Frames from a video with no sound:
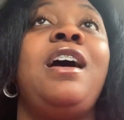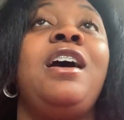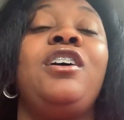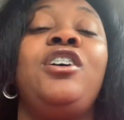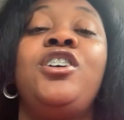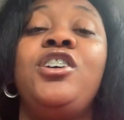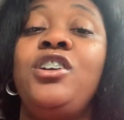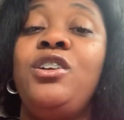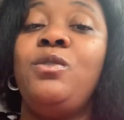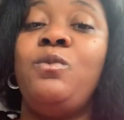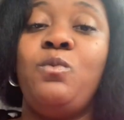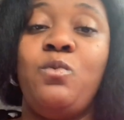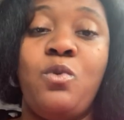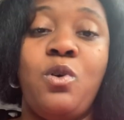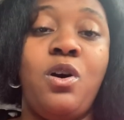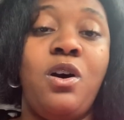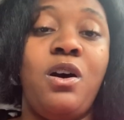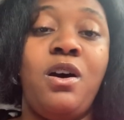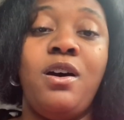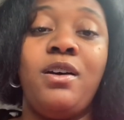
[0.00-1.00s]
couldn't
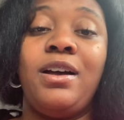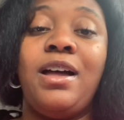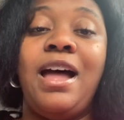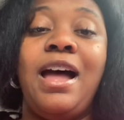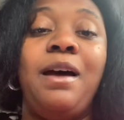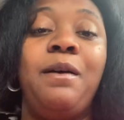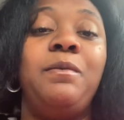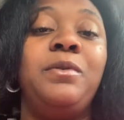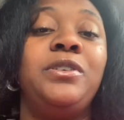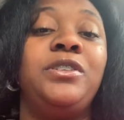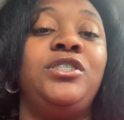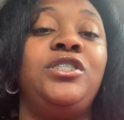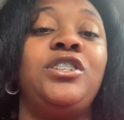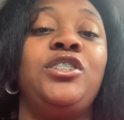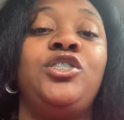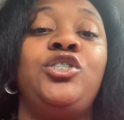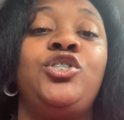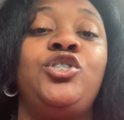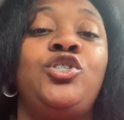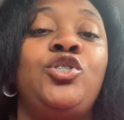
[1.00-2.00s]
walk. I was
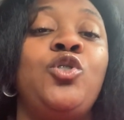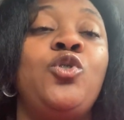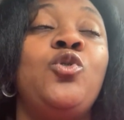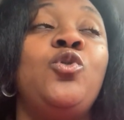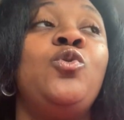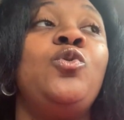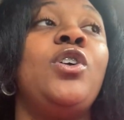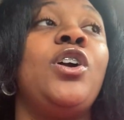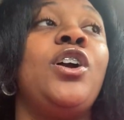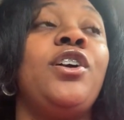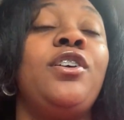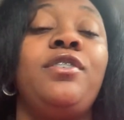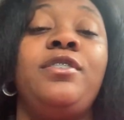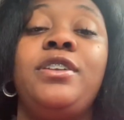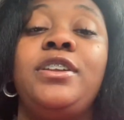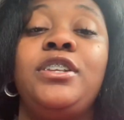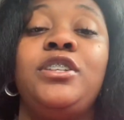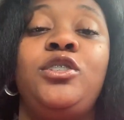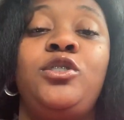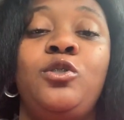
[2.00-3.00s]
just so hurt
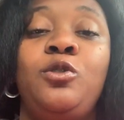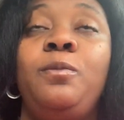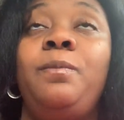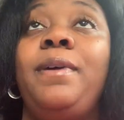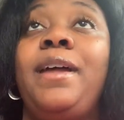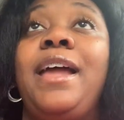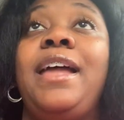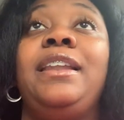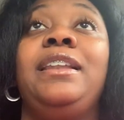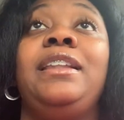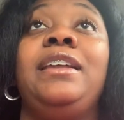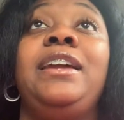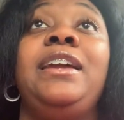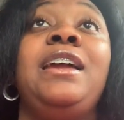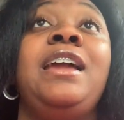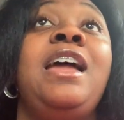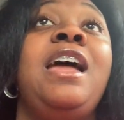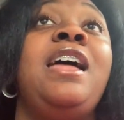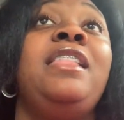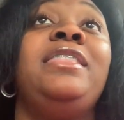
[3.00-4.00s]
and so badly
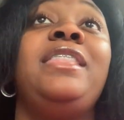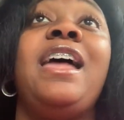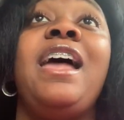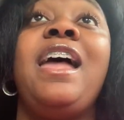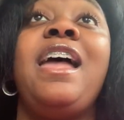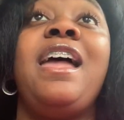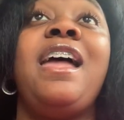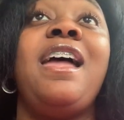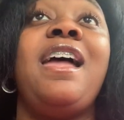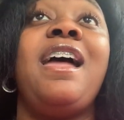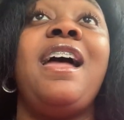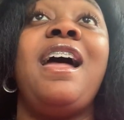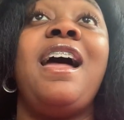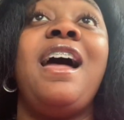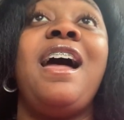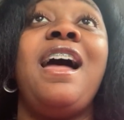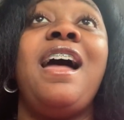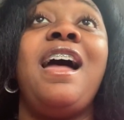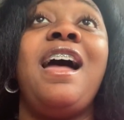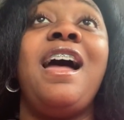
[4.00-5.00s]
that
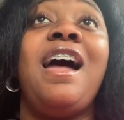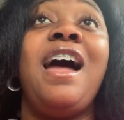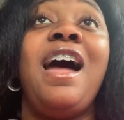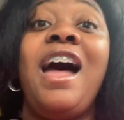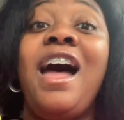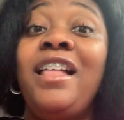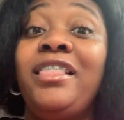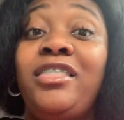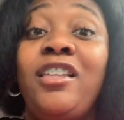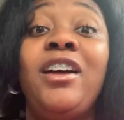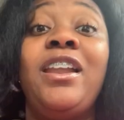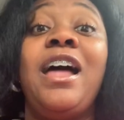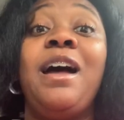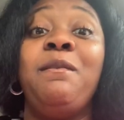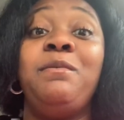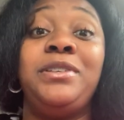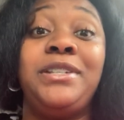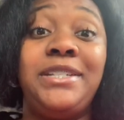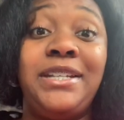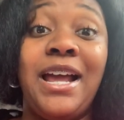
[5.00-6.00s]
I thought I
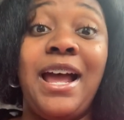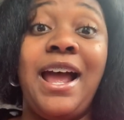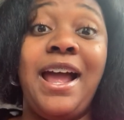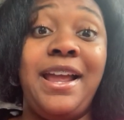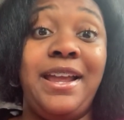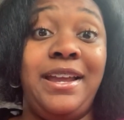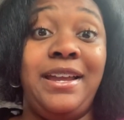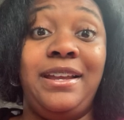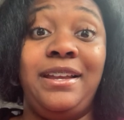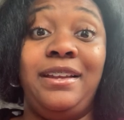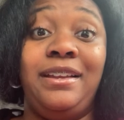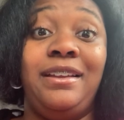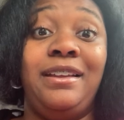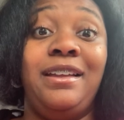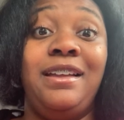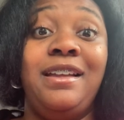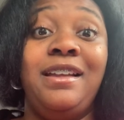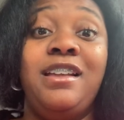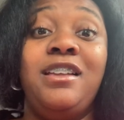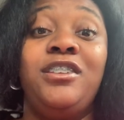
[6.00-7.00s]
was dying.
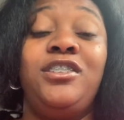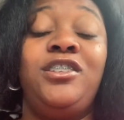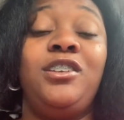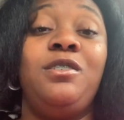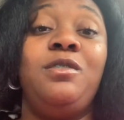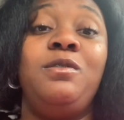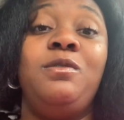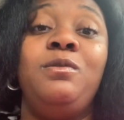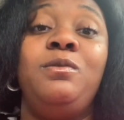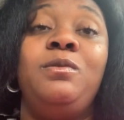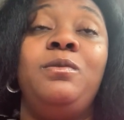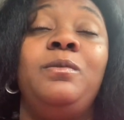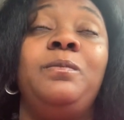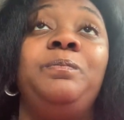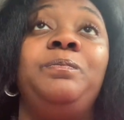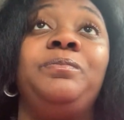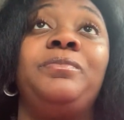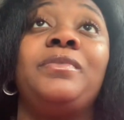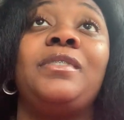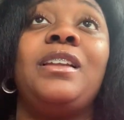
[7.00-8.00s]
So
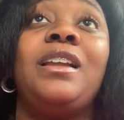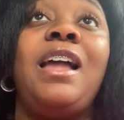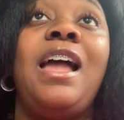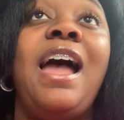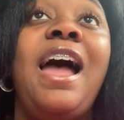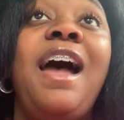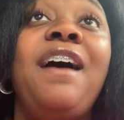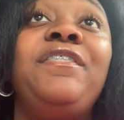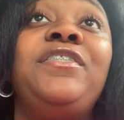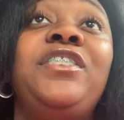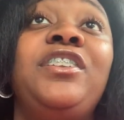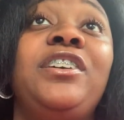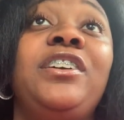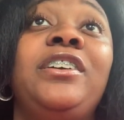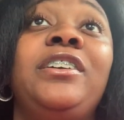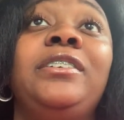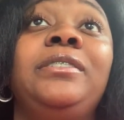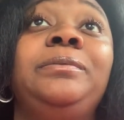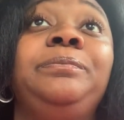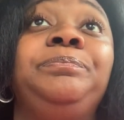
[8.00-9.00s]

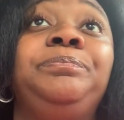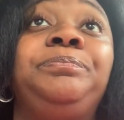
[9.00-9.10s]
after